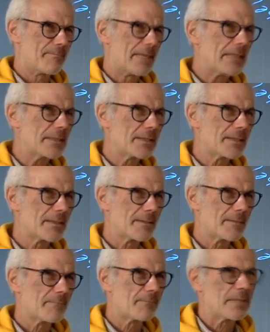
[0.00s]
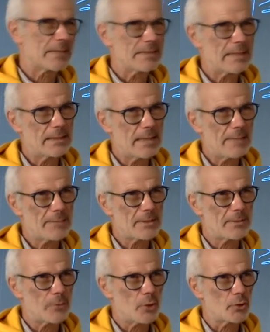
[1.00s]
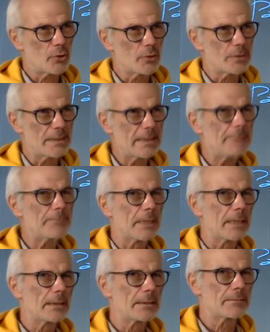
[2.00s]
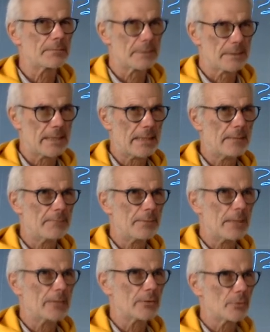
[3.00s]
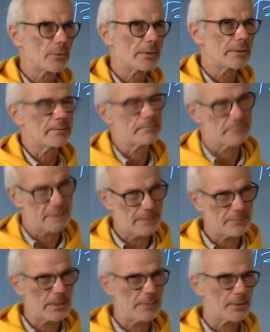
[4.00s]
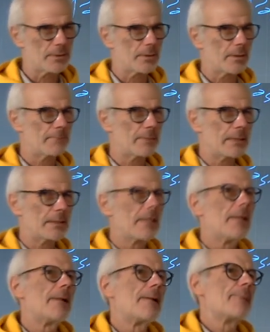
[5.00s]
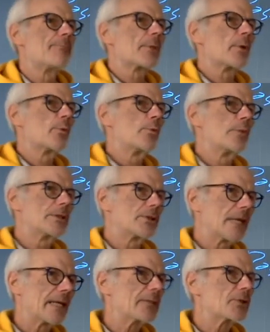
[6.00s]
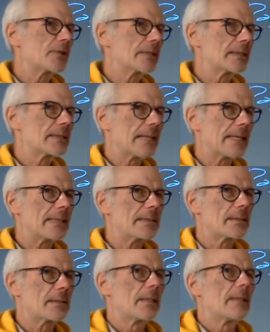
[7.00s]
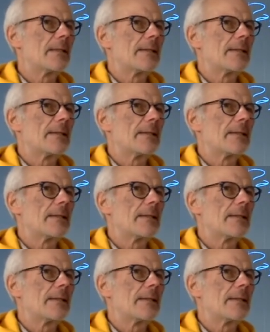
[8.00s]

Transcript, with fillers: but then comes the more concrete part, the second part, really, sometimes the third part, which actually says,